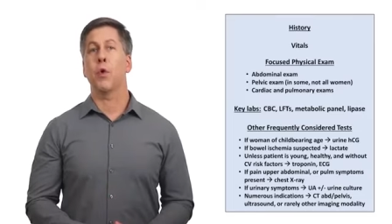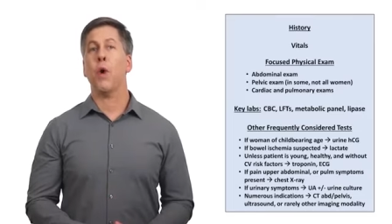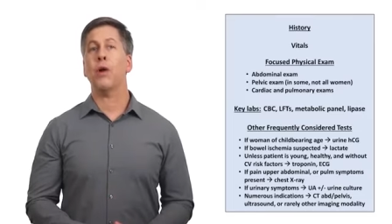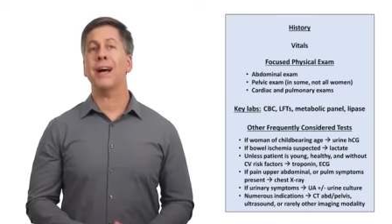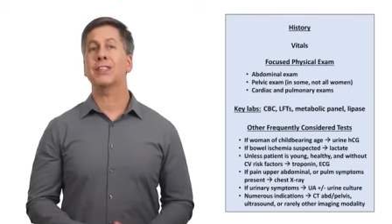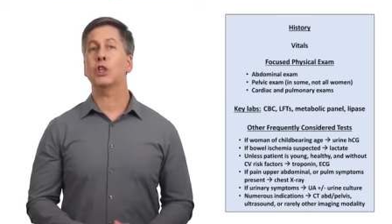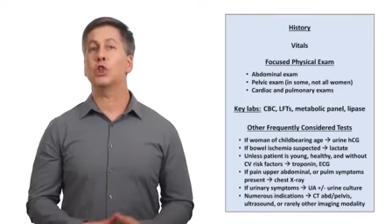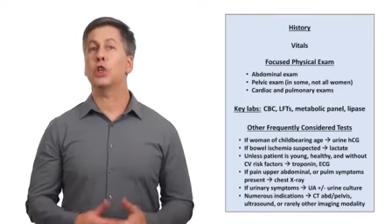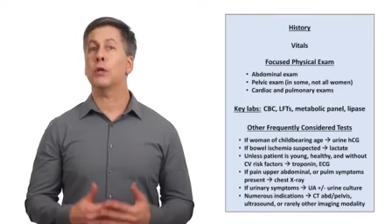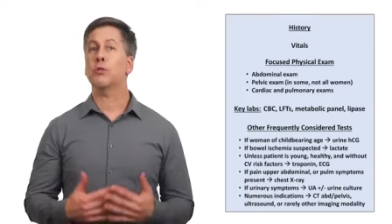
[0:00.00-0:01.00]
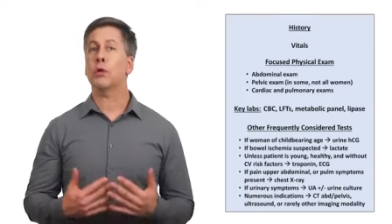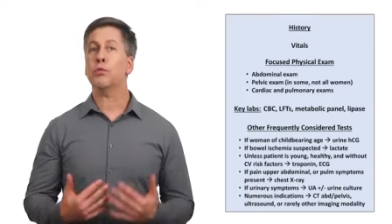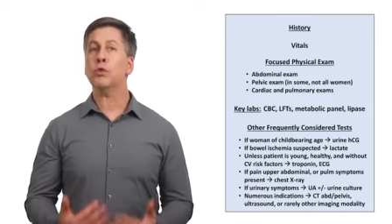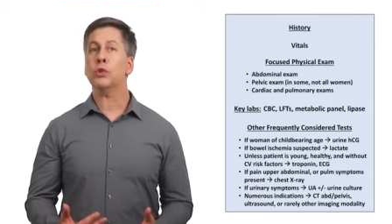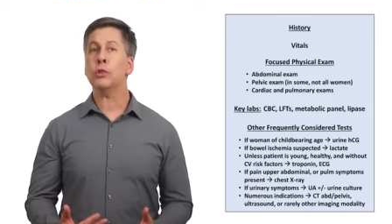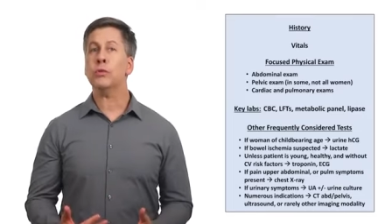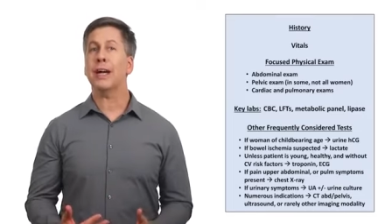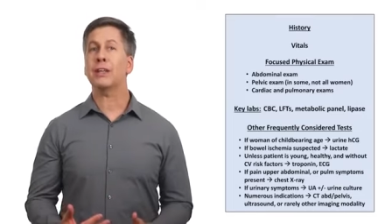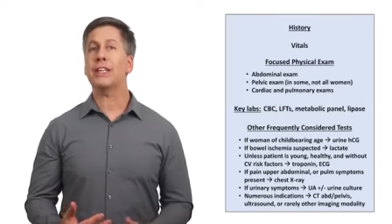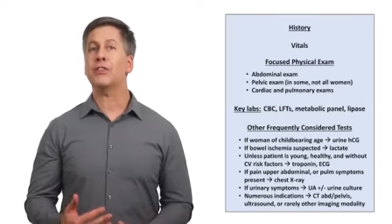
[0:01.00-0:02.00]
While as a general rule,
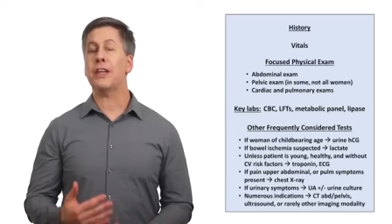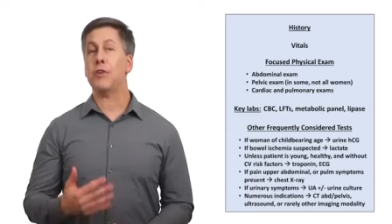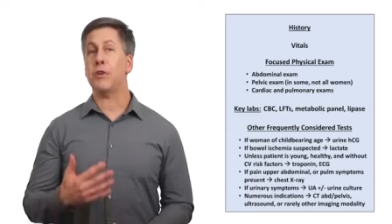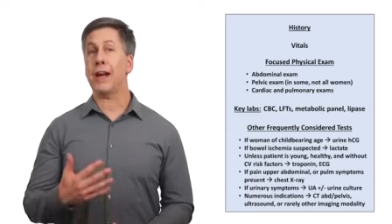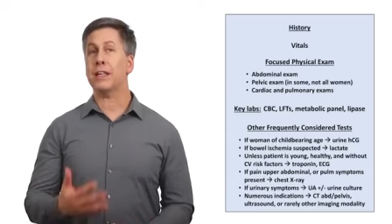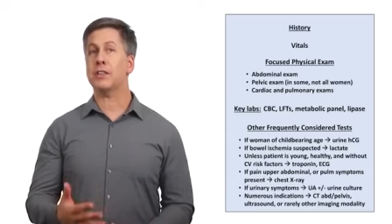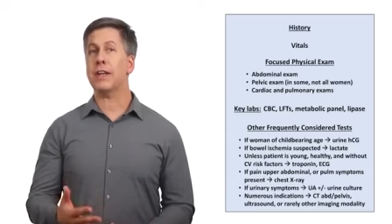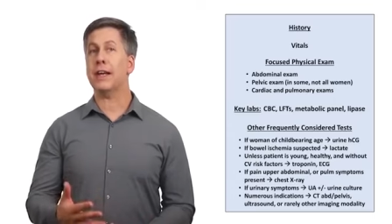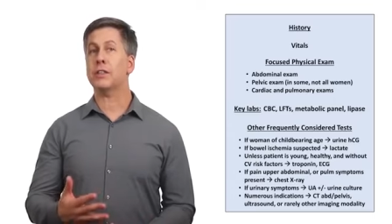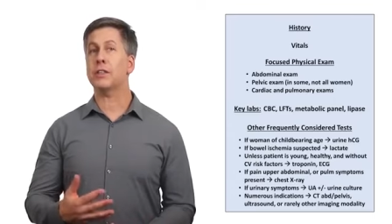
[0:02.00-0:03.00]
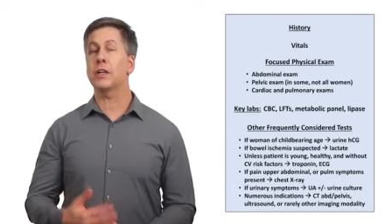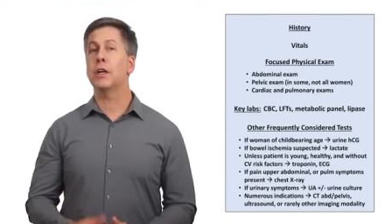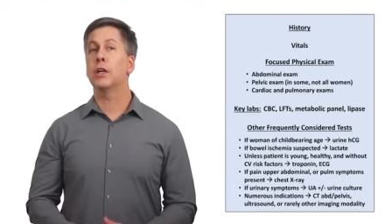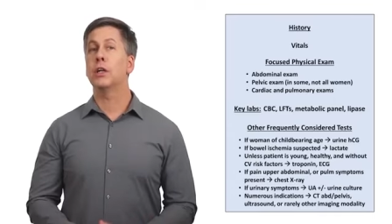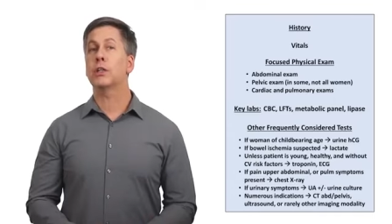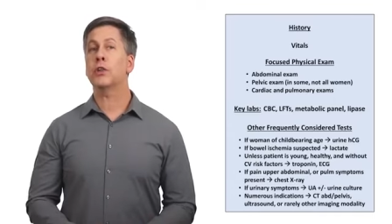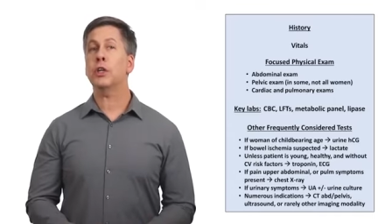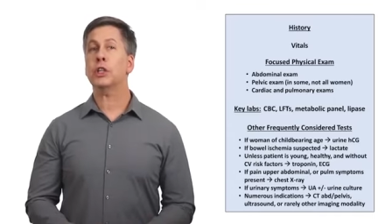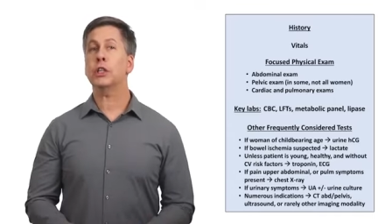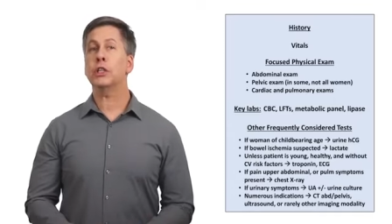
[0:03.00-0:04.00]
at least in the United States,
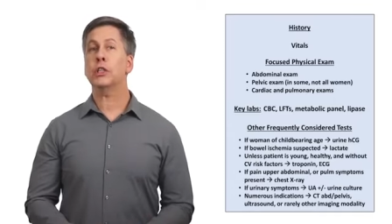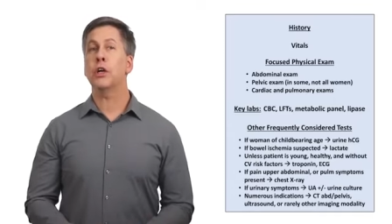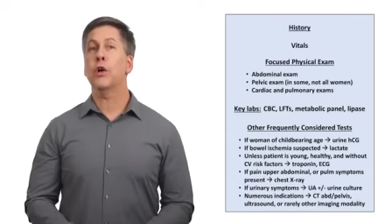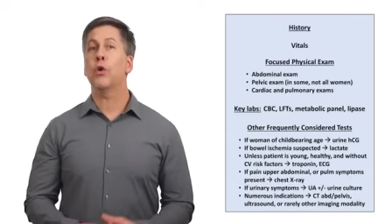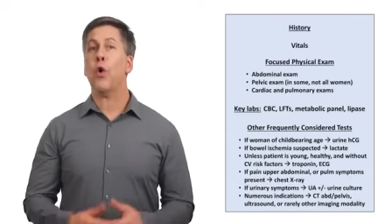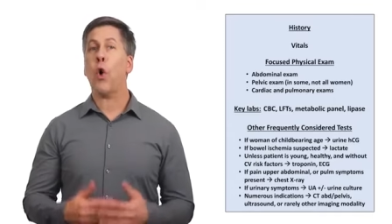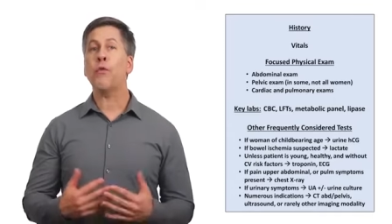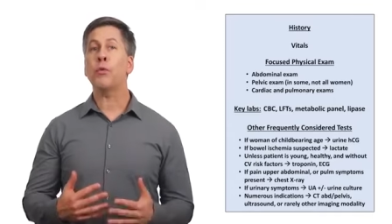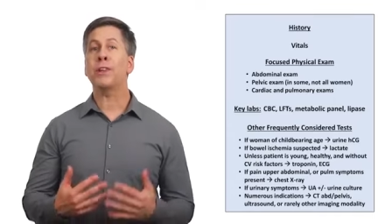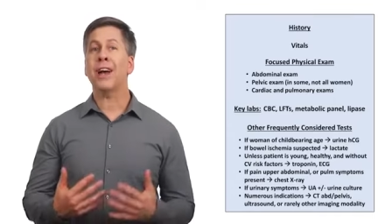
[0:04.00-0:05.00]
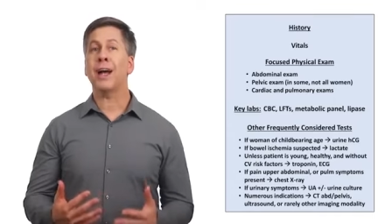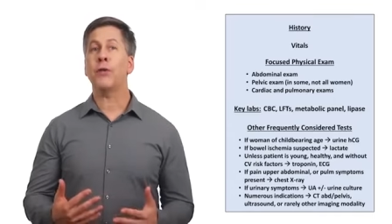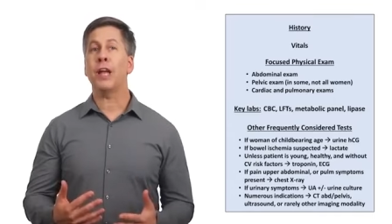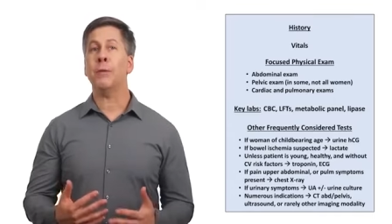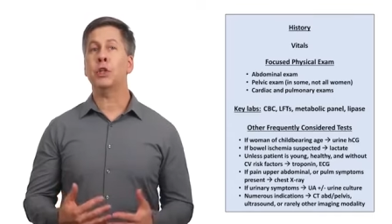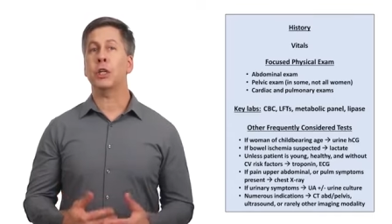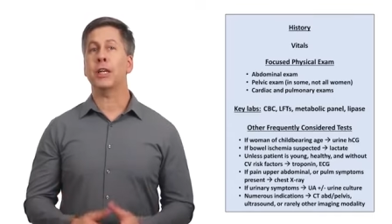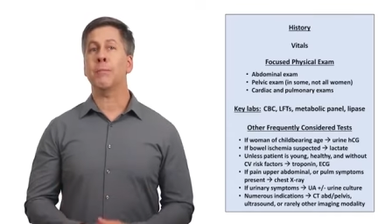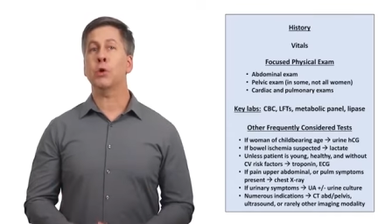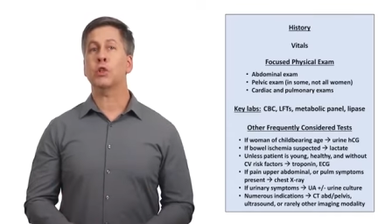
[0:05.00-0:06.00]
clinicians over-rely on
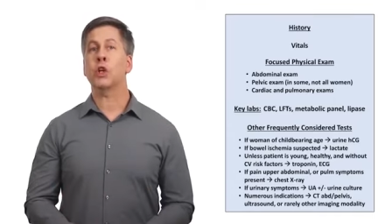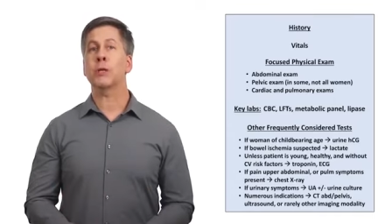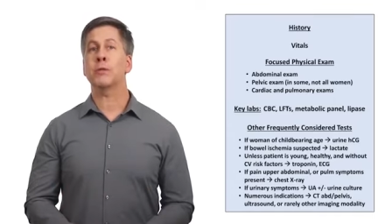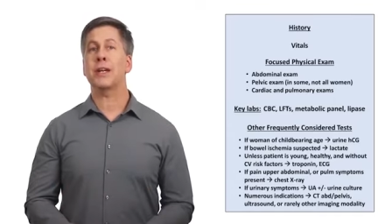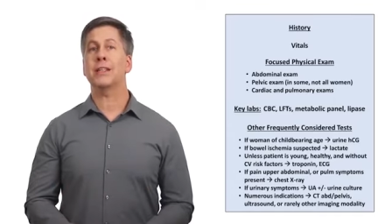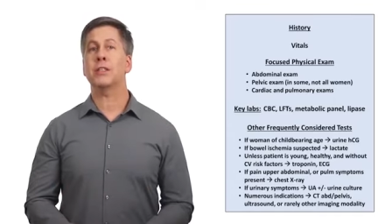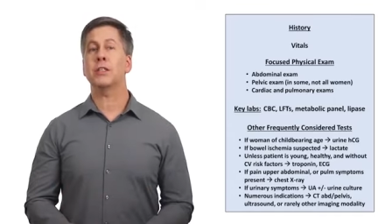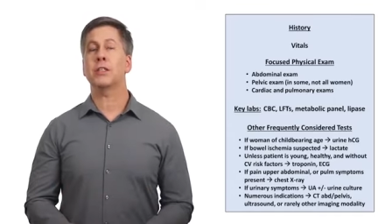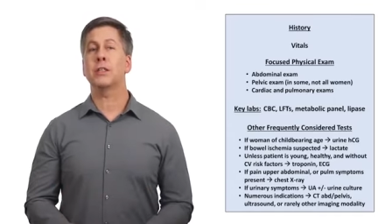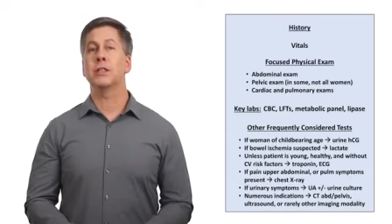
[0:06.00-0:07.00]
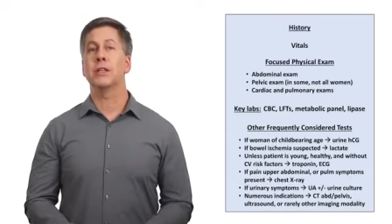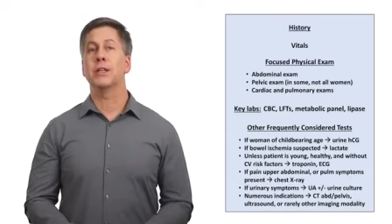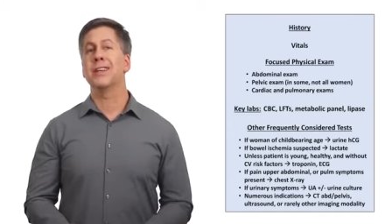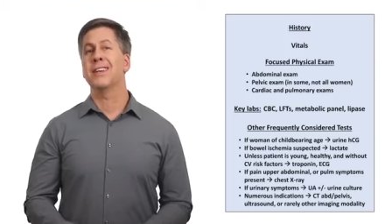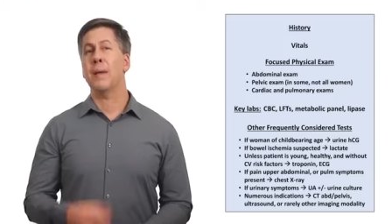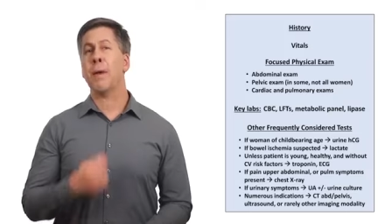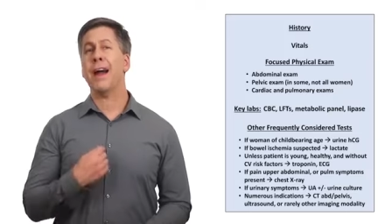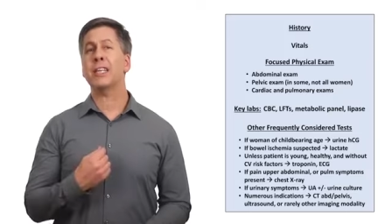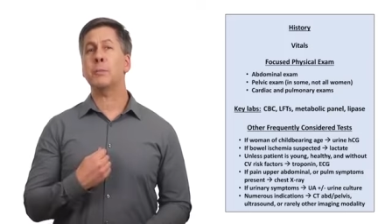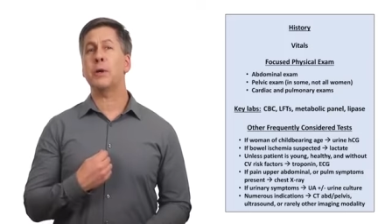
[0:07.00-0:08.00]
imaging in most circumstances, in
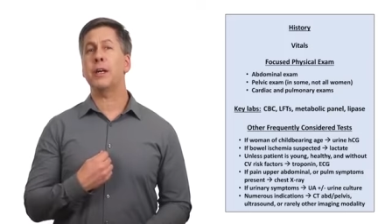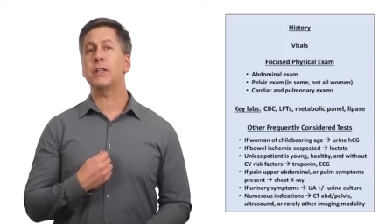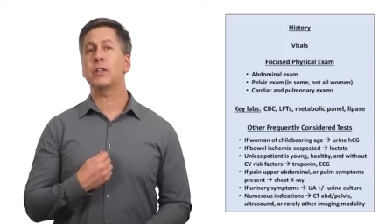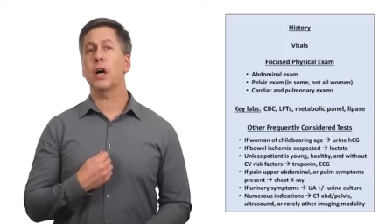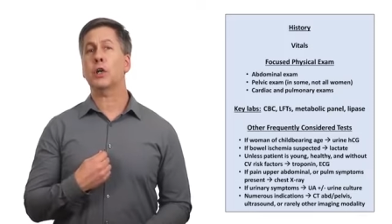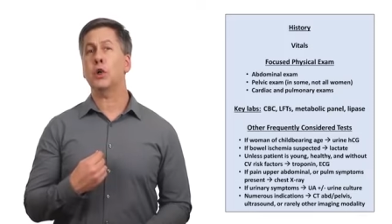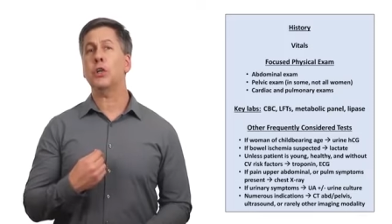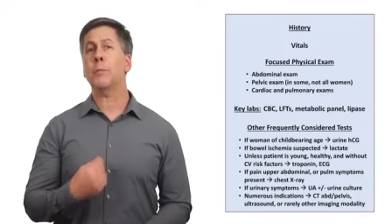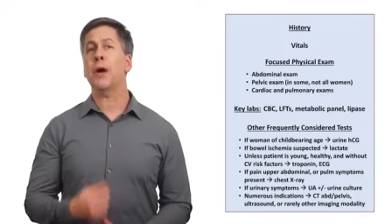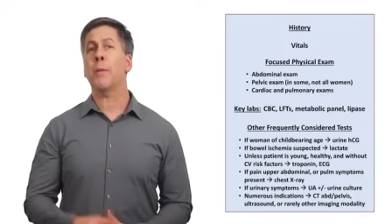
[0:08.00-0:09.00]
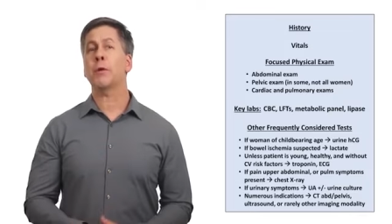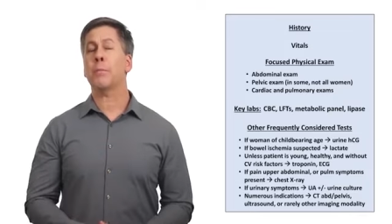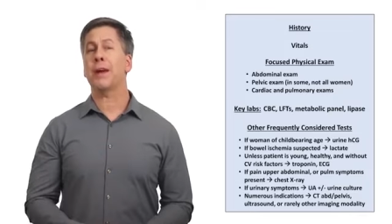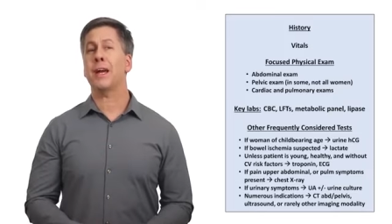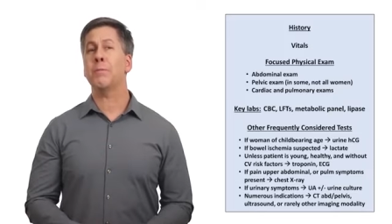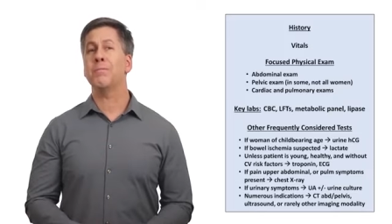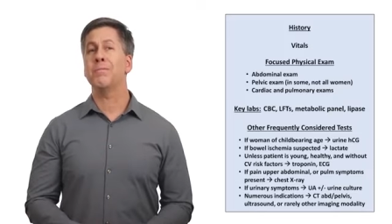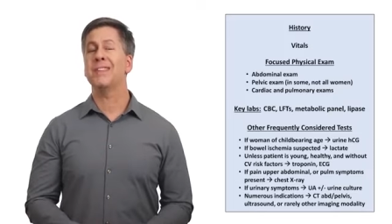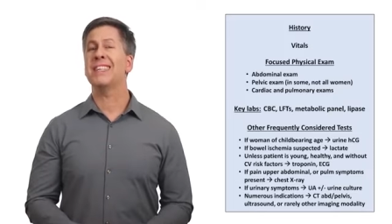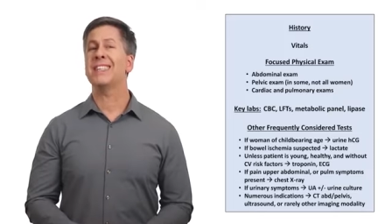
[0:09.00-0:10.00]
my experience, acute abdominal pain
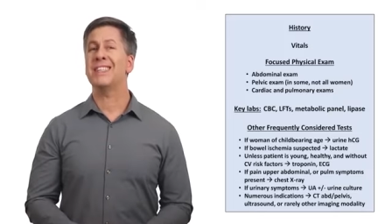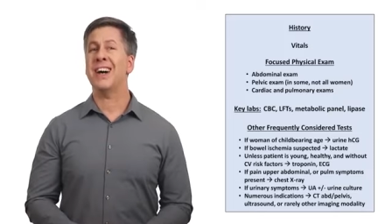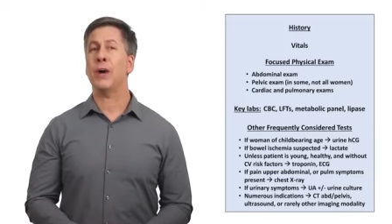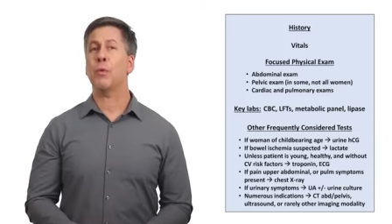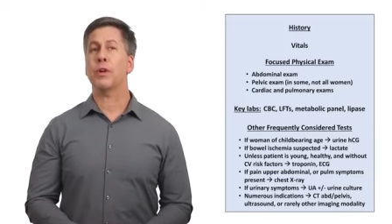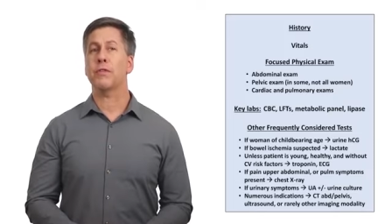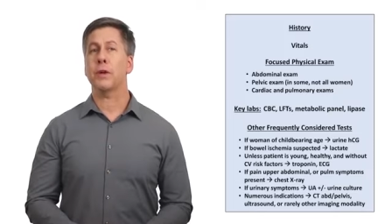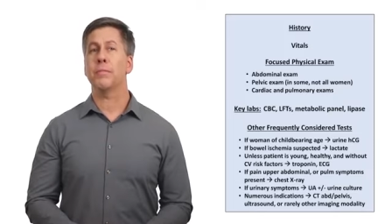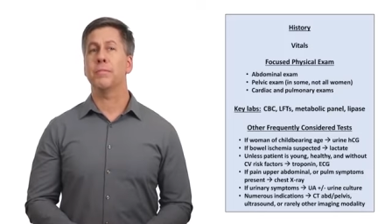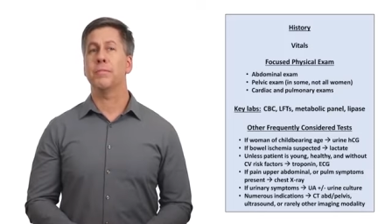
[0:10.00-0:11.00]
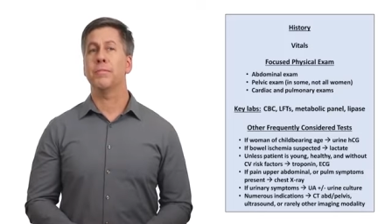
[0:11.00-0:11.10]
is not one of them.